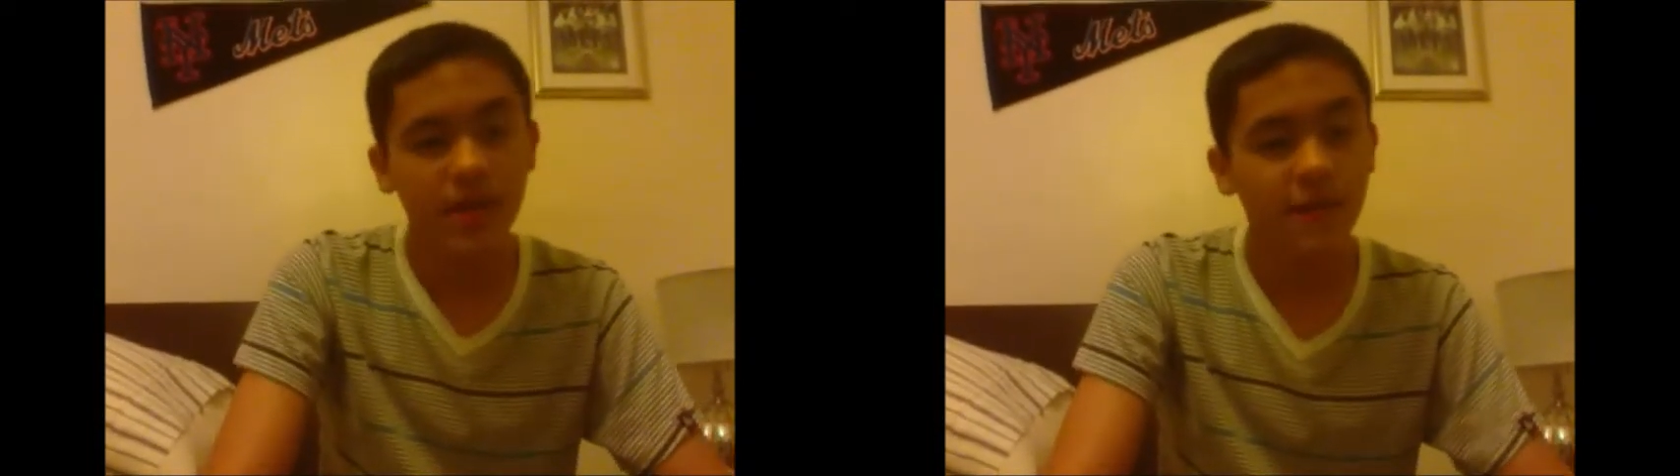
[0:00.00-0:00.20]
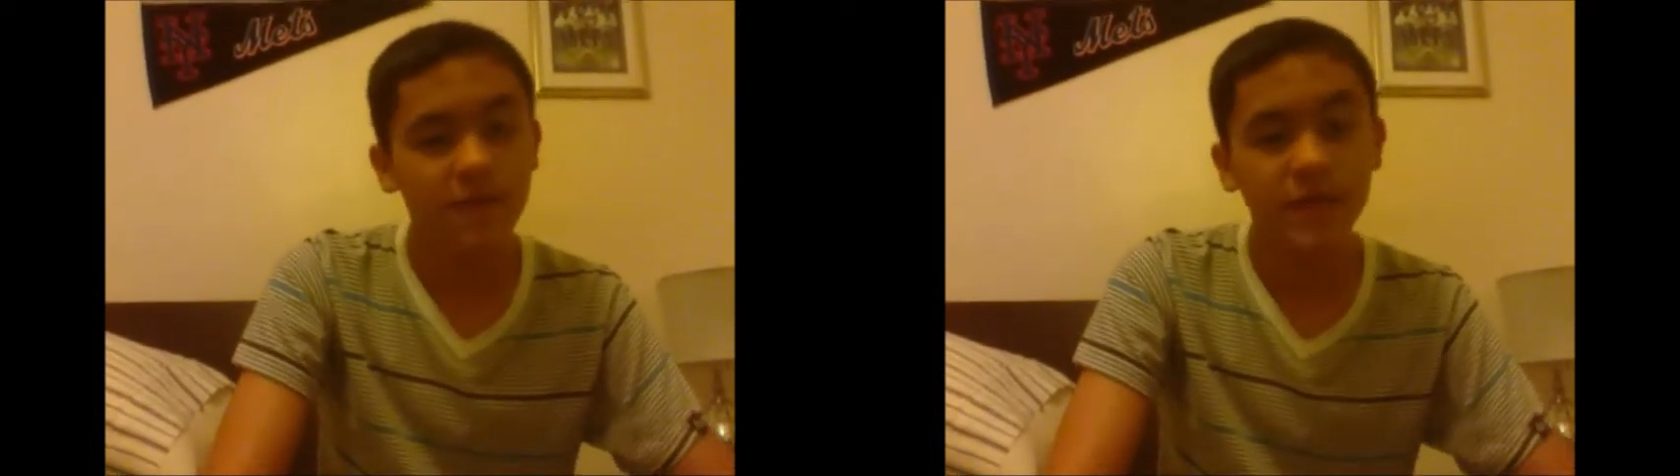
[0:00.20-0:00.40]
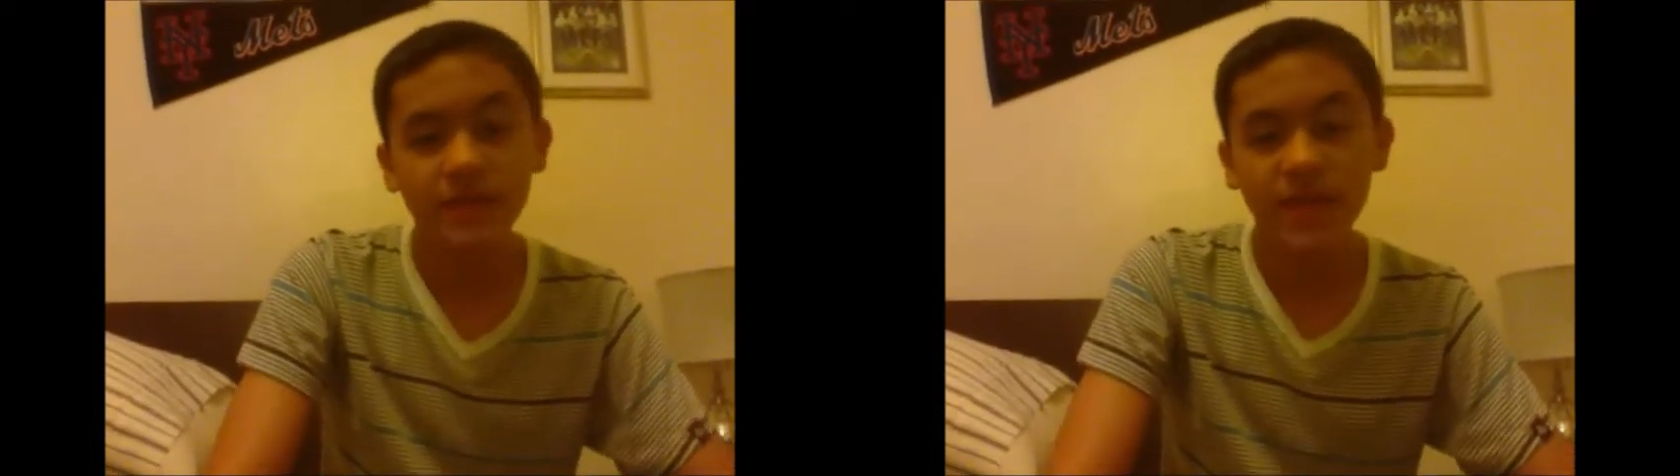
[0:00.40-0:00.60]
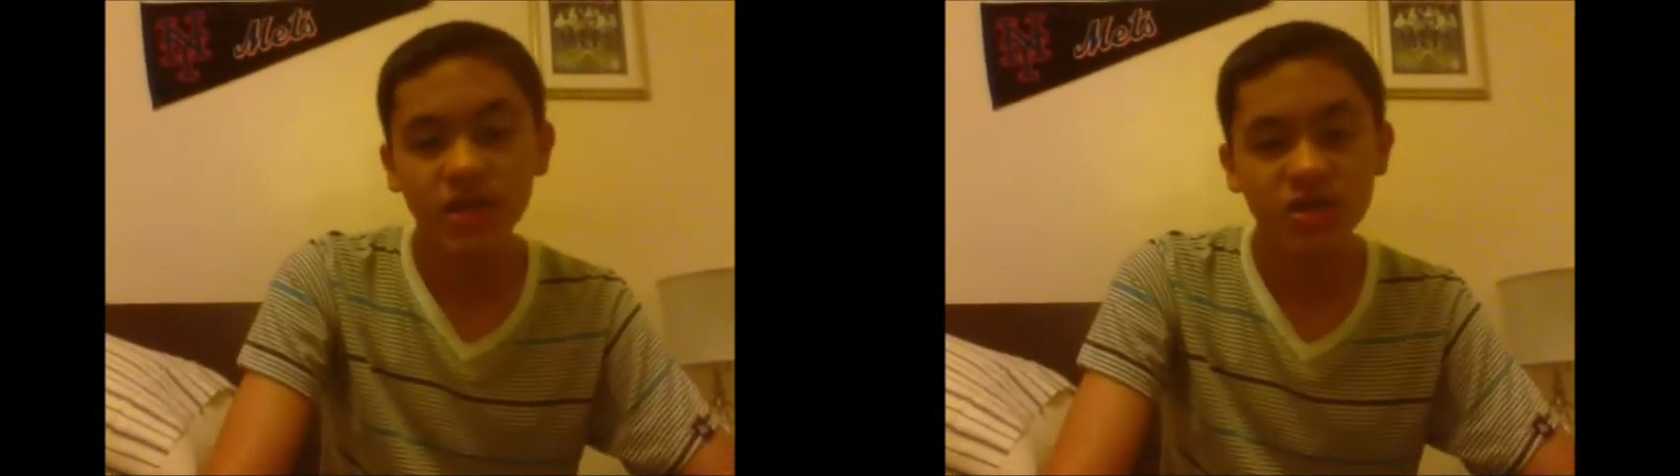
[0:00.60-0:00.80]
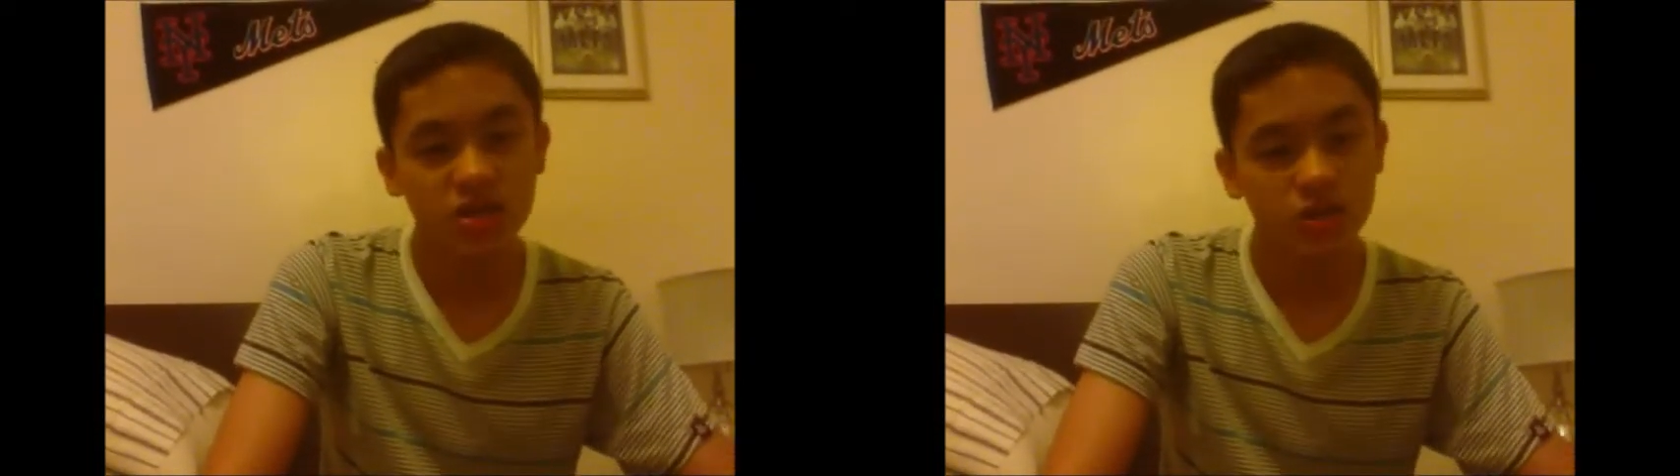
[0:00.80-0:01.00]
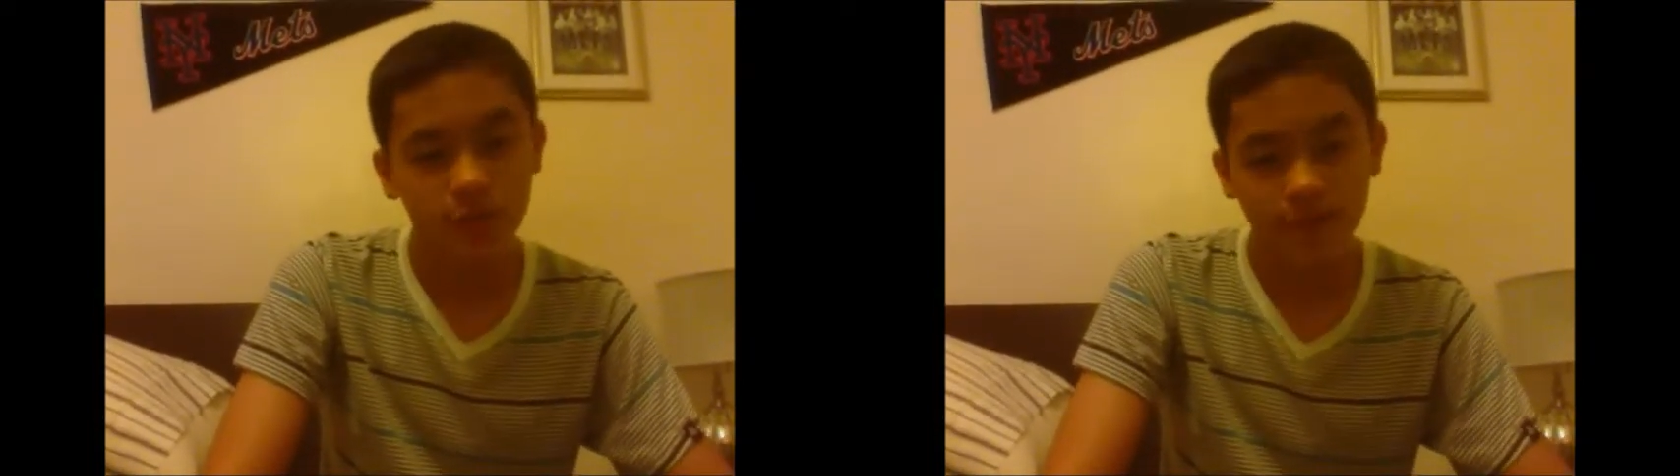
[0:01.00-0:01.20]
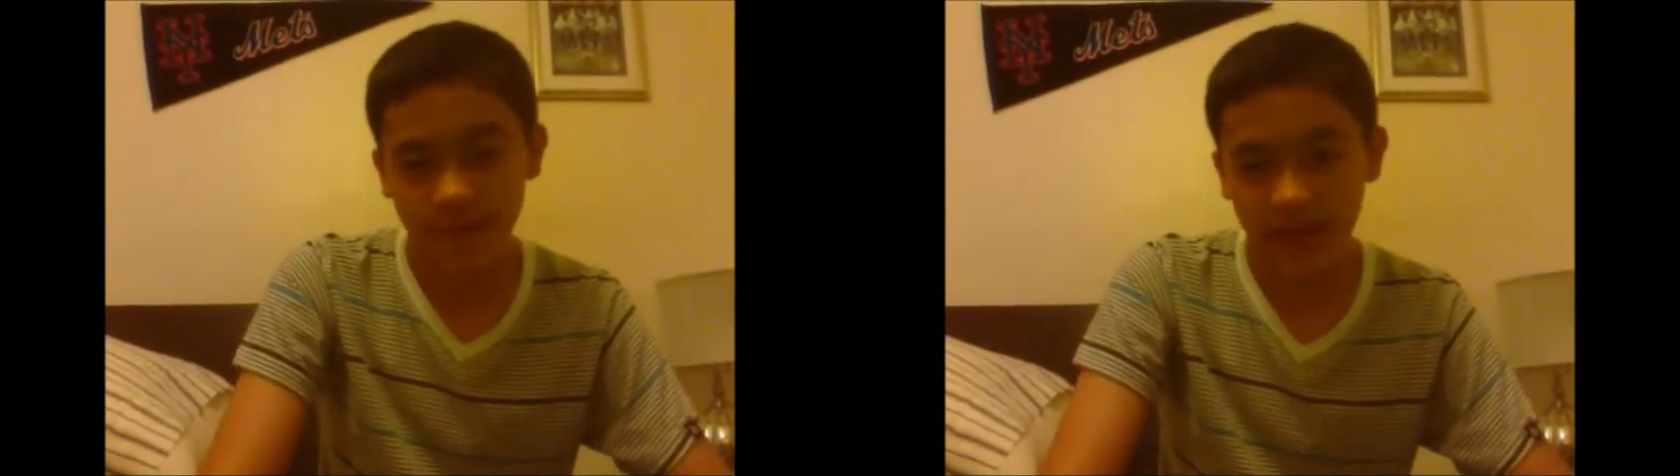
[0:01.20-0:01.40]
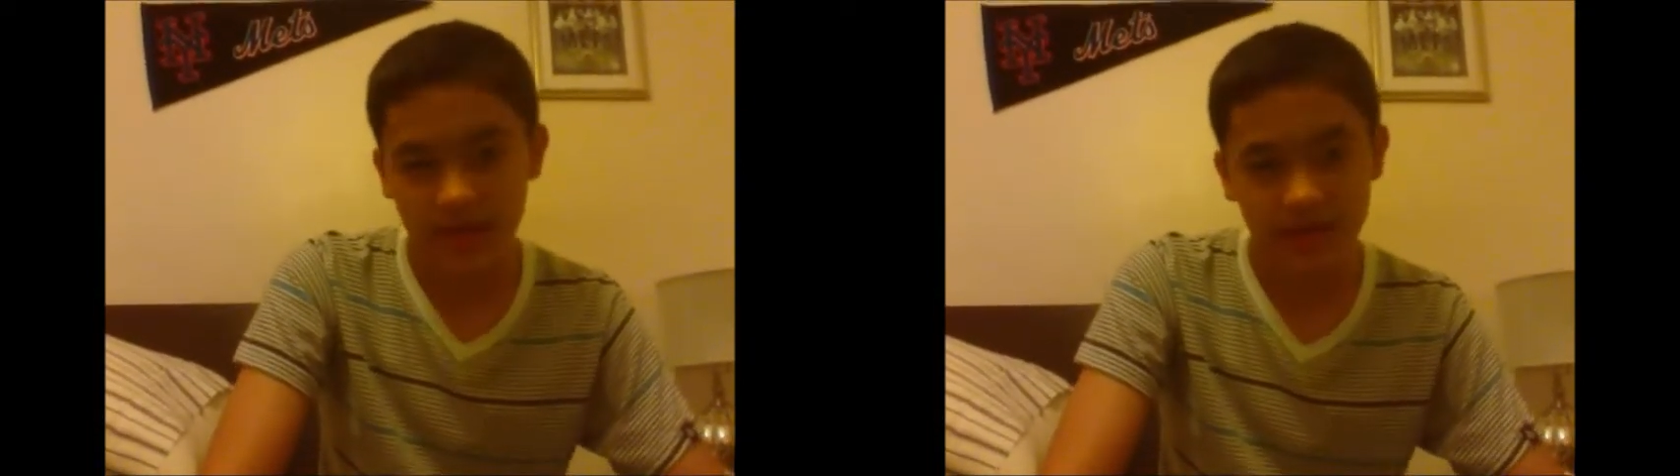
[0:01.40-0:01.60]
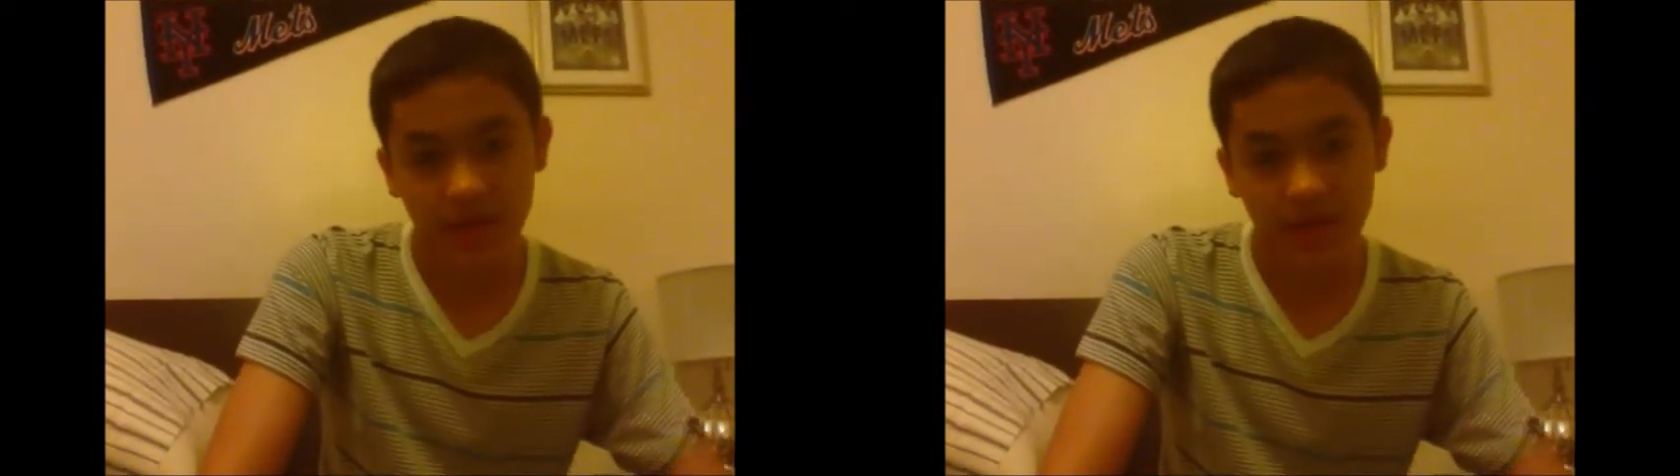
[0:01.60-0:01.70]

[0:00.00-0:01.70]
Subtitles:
like Funimation or Viz,